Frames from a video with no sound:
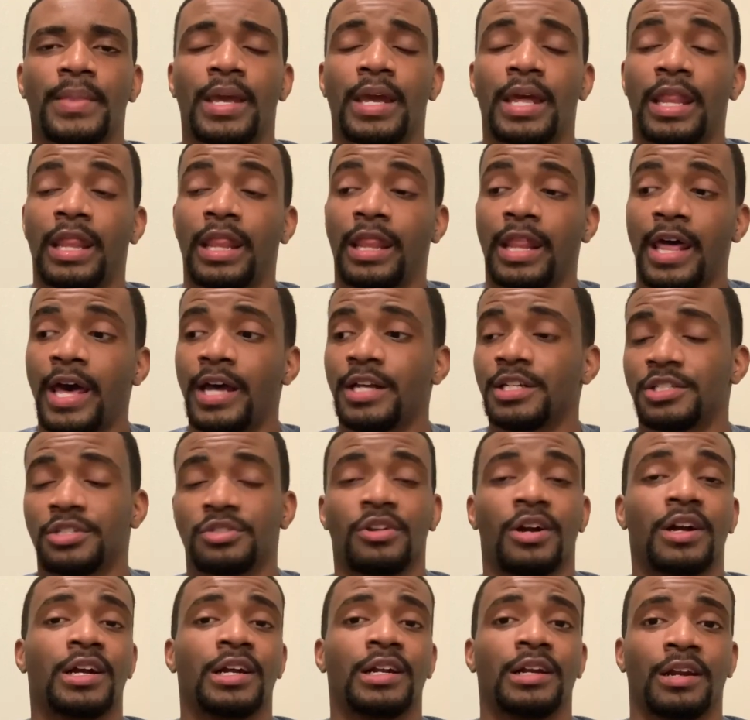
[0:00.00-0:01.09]
And that
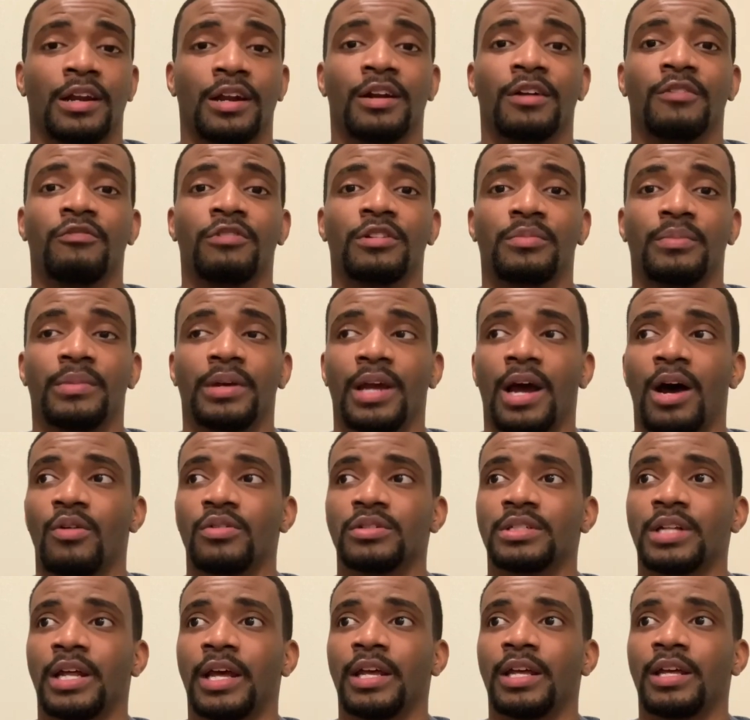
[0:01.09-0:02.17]
struck a nerve with me. I was like,